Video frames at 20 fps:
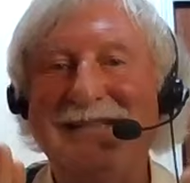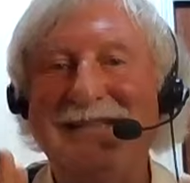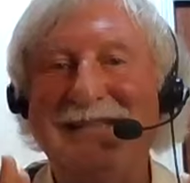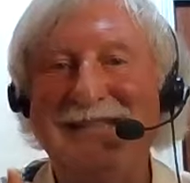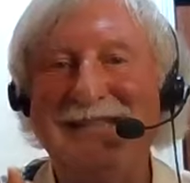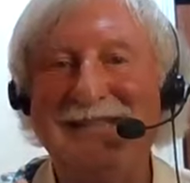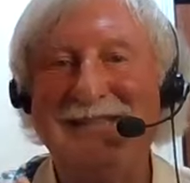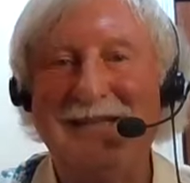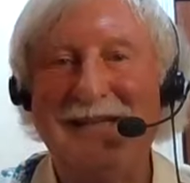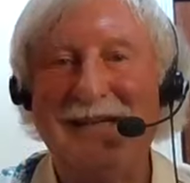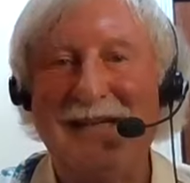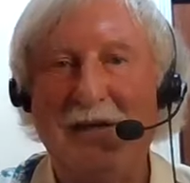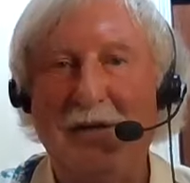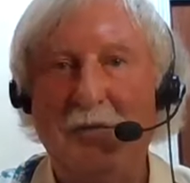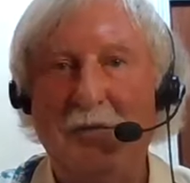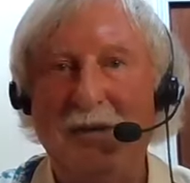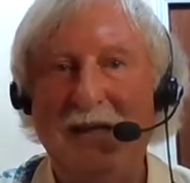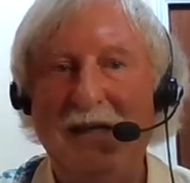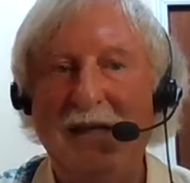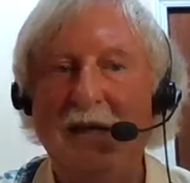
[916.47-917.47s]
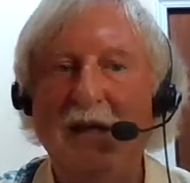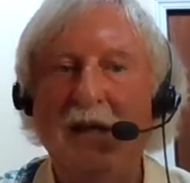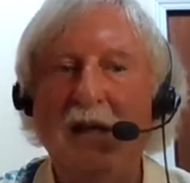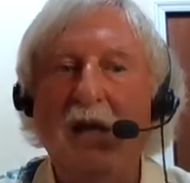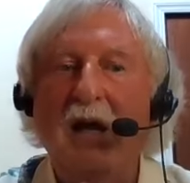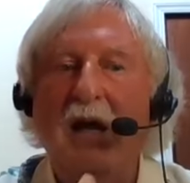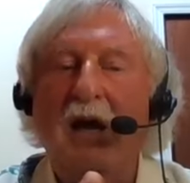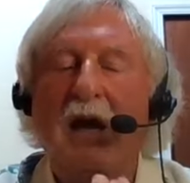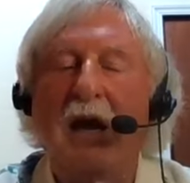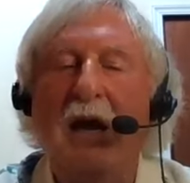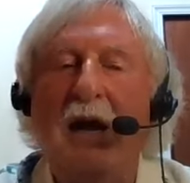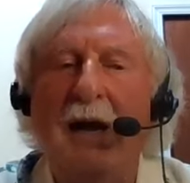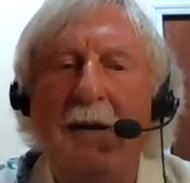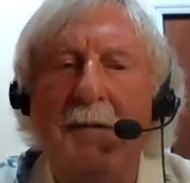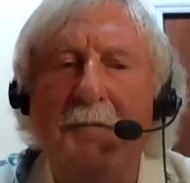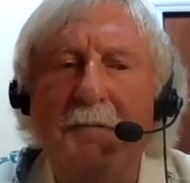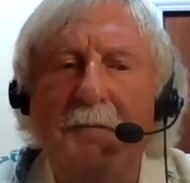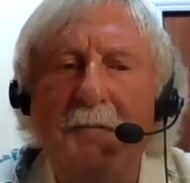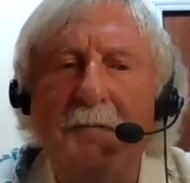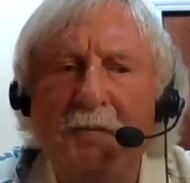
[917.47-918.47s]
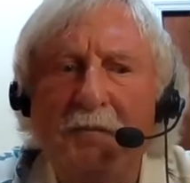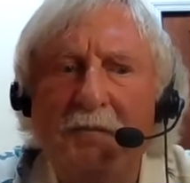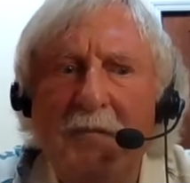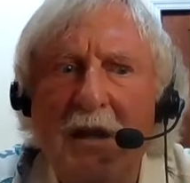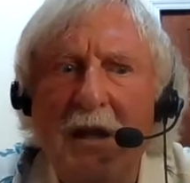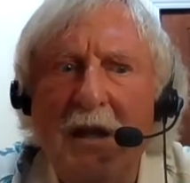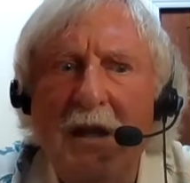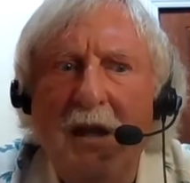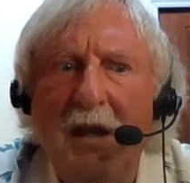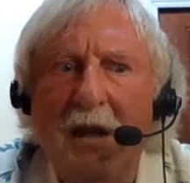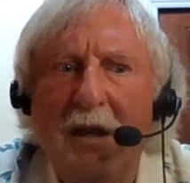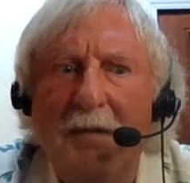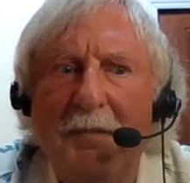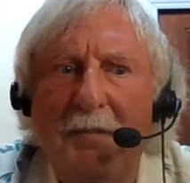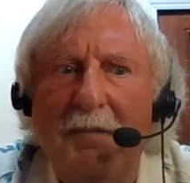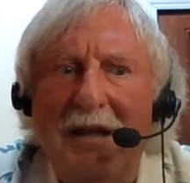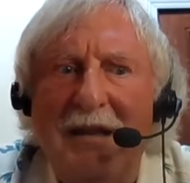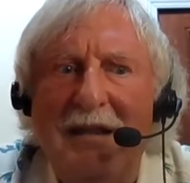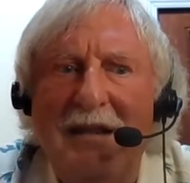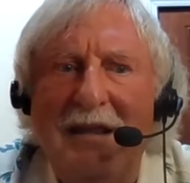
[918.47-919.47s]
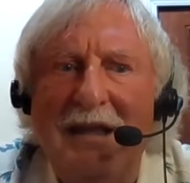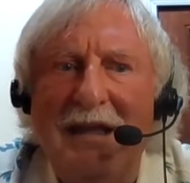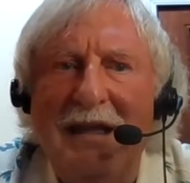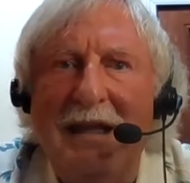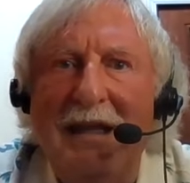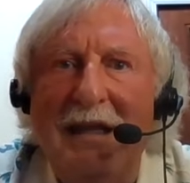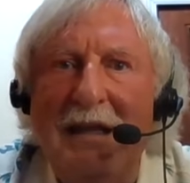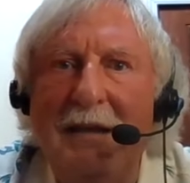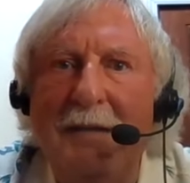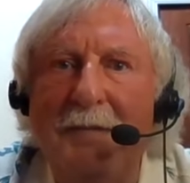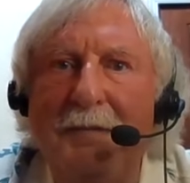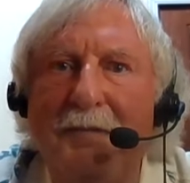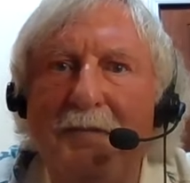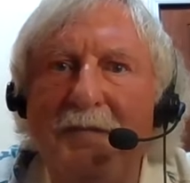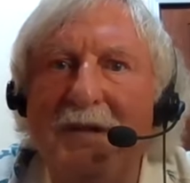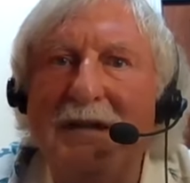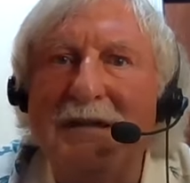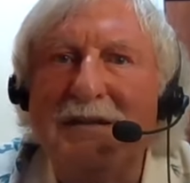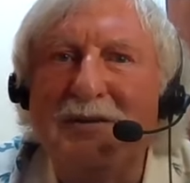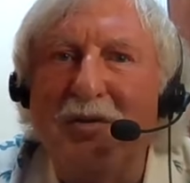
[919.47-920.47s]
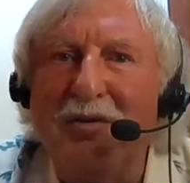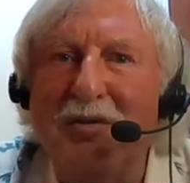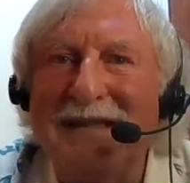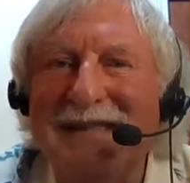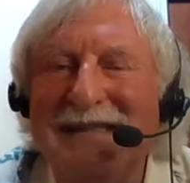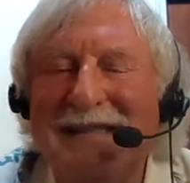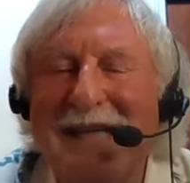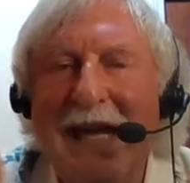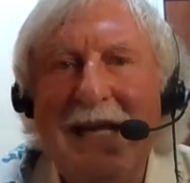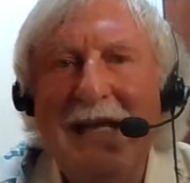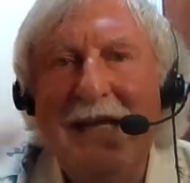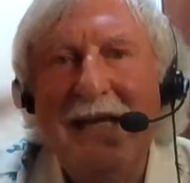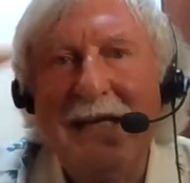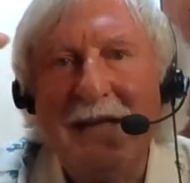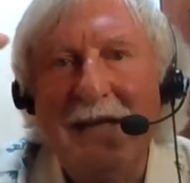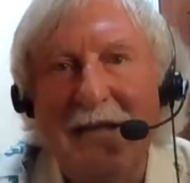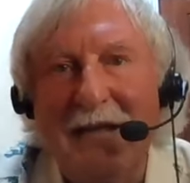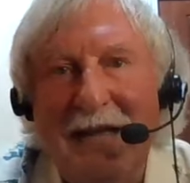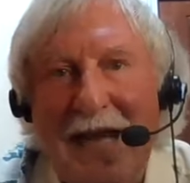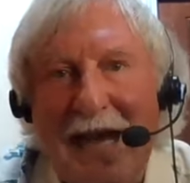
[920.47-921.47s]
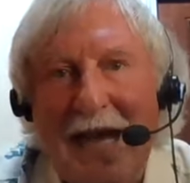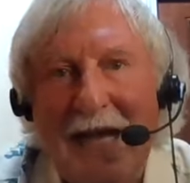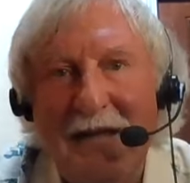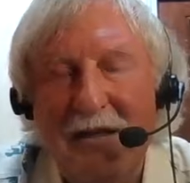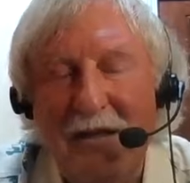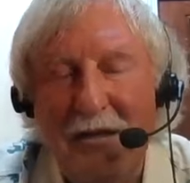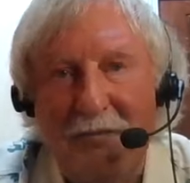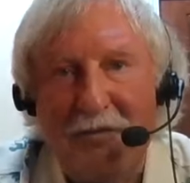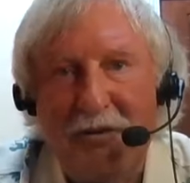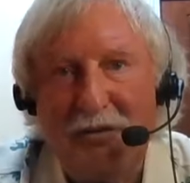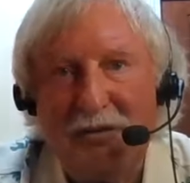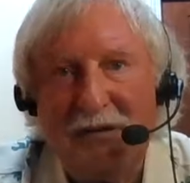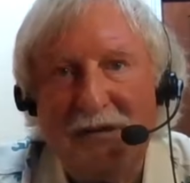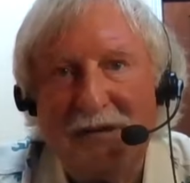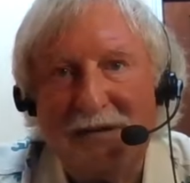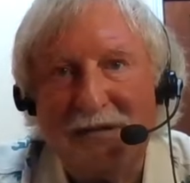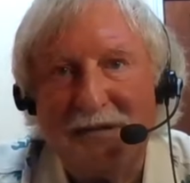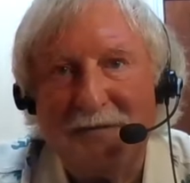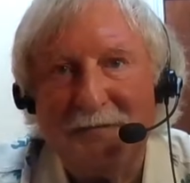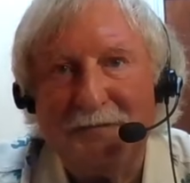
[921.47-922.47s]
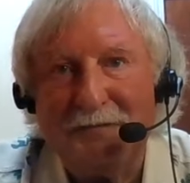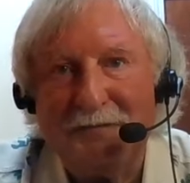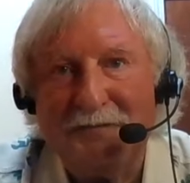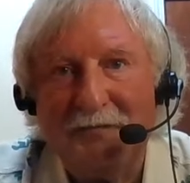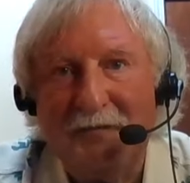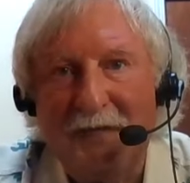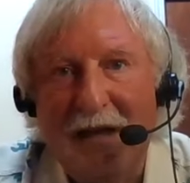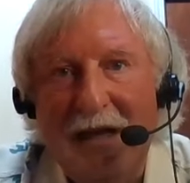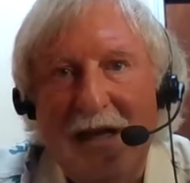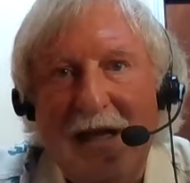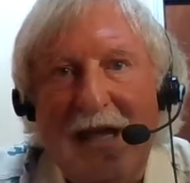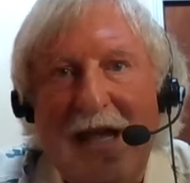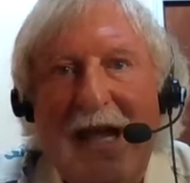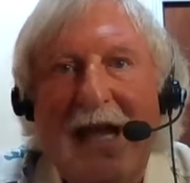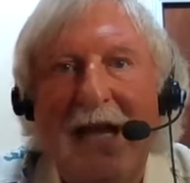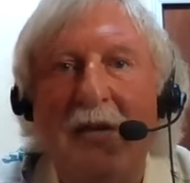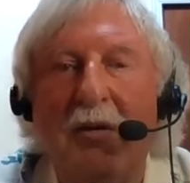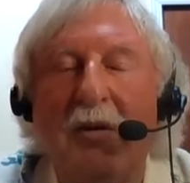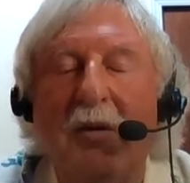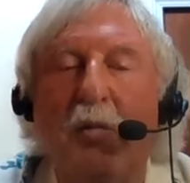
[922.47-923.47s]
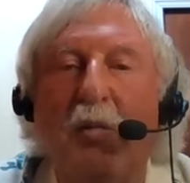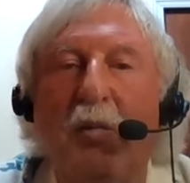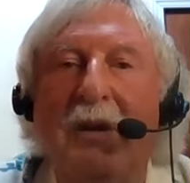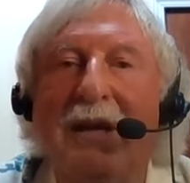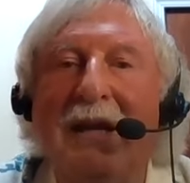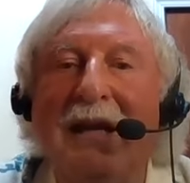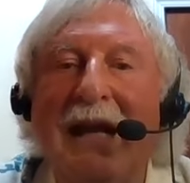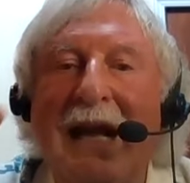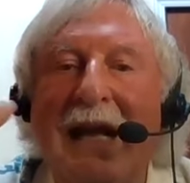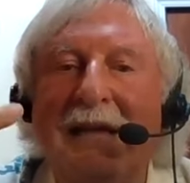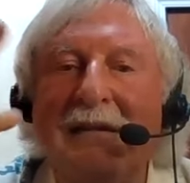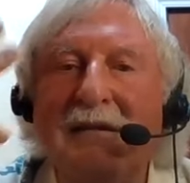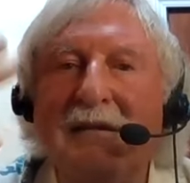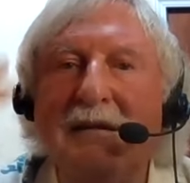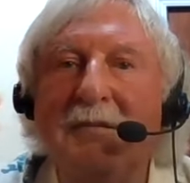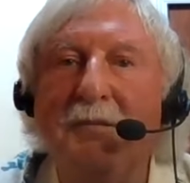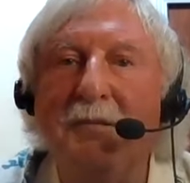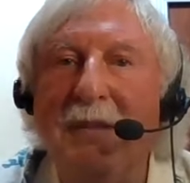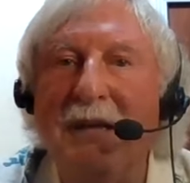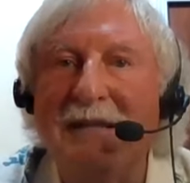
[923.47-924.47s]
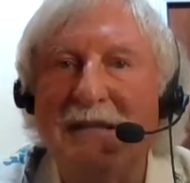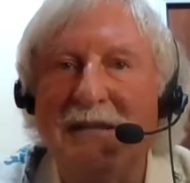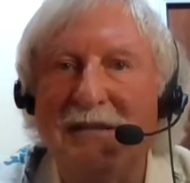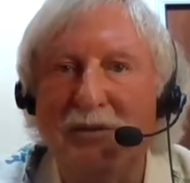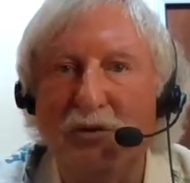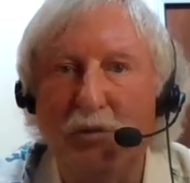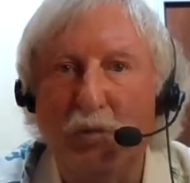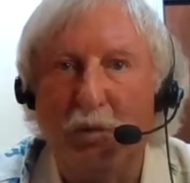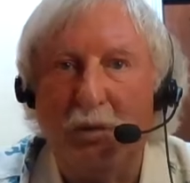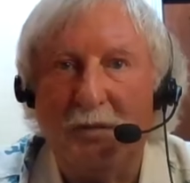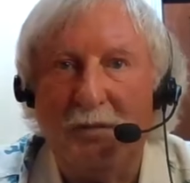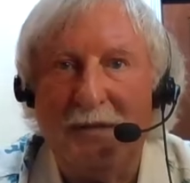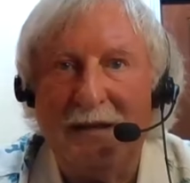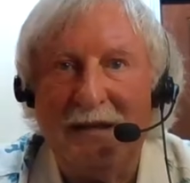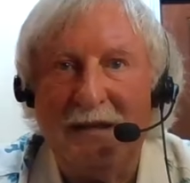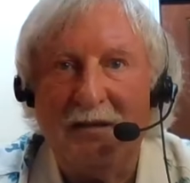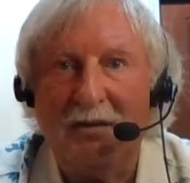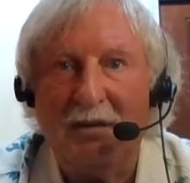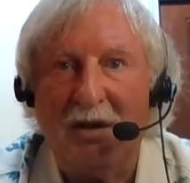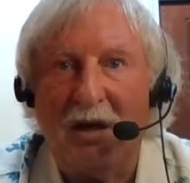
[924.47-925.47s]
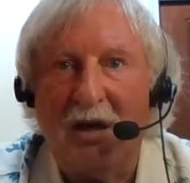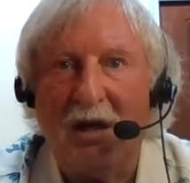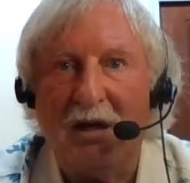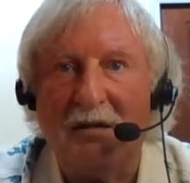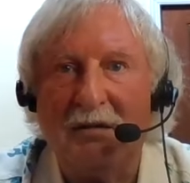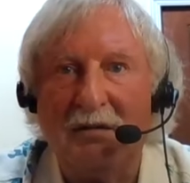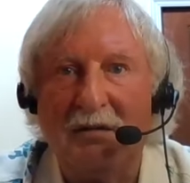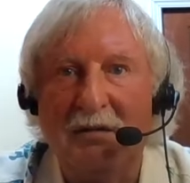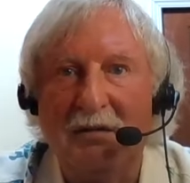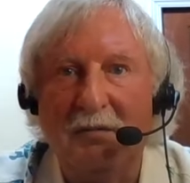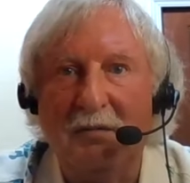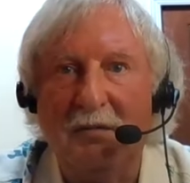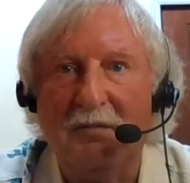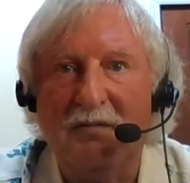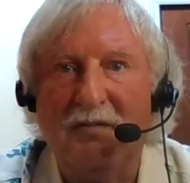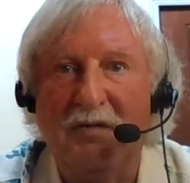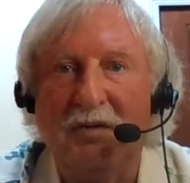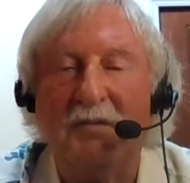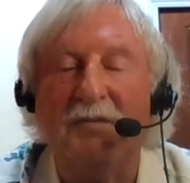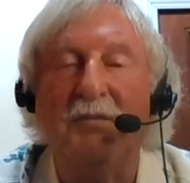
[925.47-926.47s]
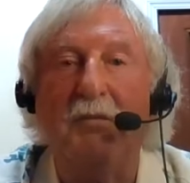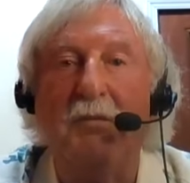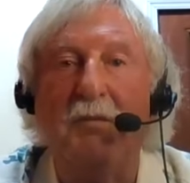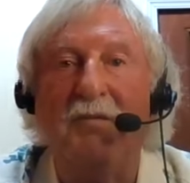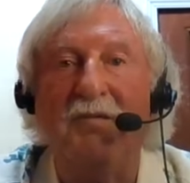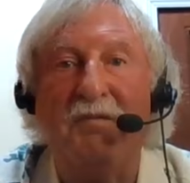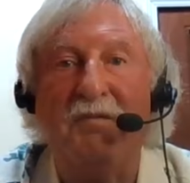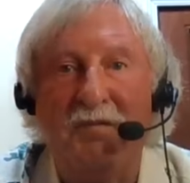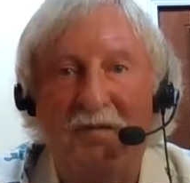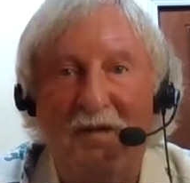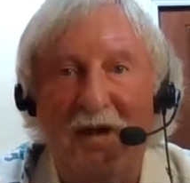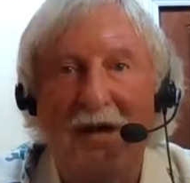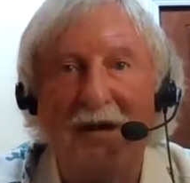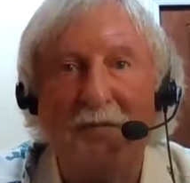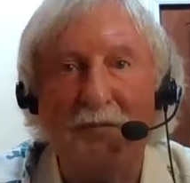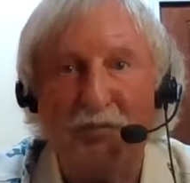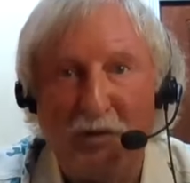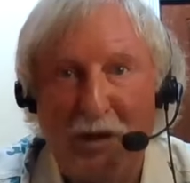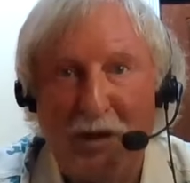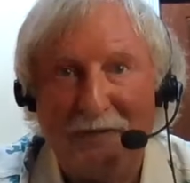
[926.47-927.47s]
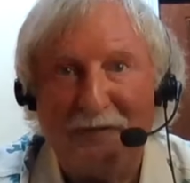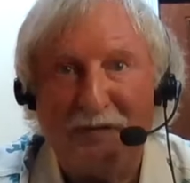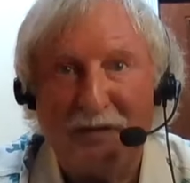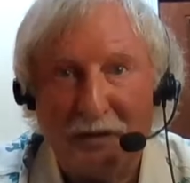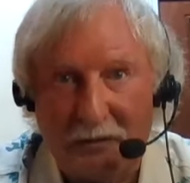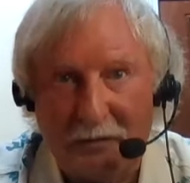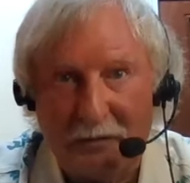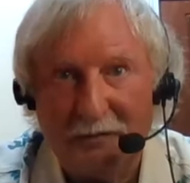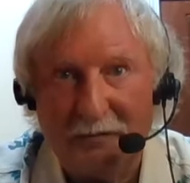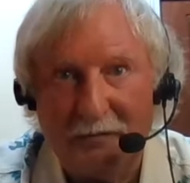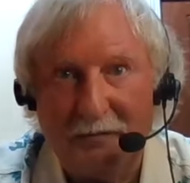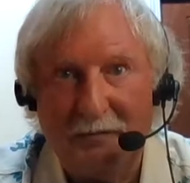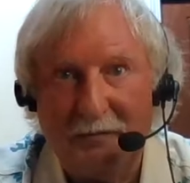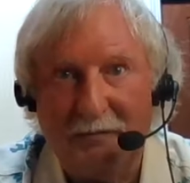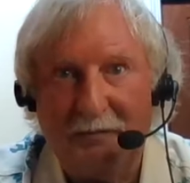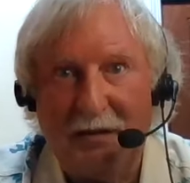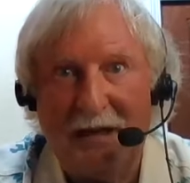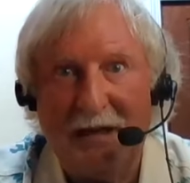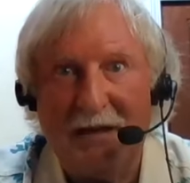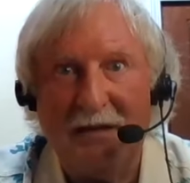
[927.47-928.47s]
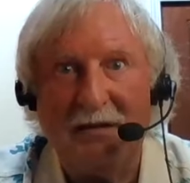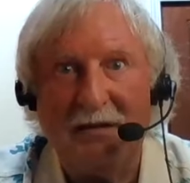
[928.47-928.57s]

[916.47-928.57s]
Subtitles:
Just let it be. But so the psyche can guide the immune system. And when the constant message we're being taught for fun and profit by the